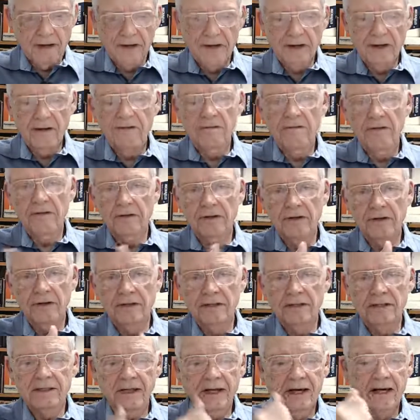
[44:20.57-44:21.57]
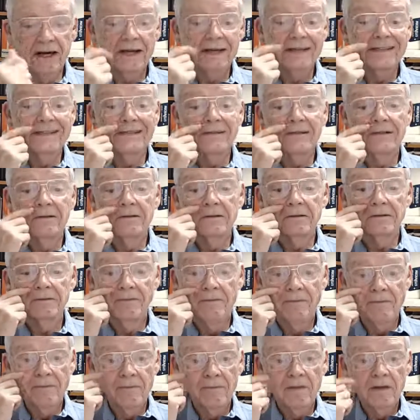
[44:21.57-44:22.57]
then for these guys to
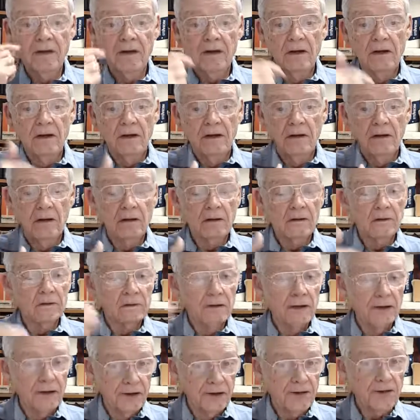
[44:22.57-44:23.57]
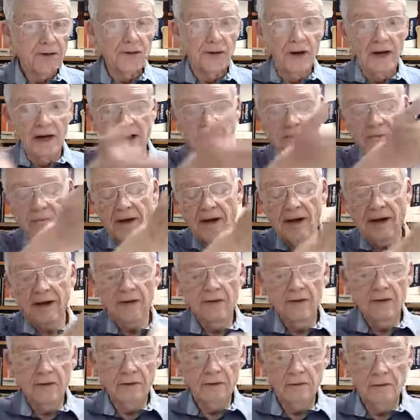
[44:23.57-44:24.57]
hitch a ride back
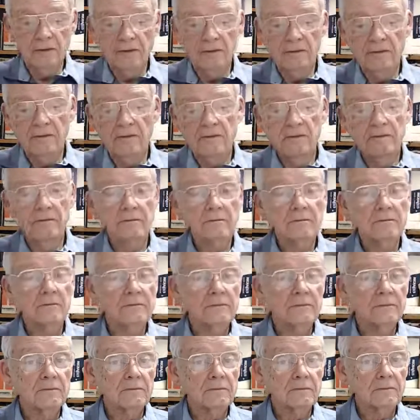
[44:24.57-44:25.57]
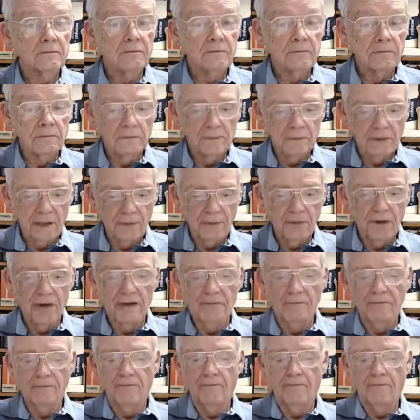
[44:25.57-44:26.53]
to Capernaum.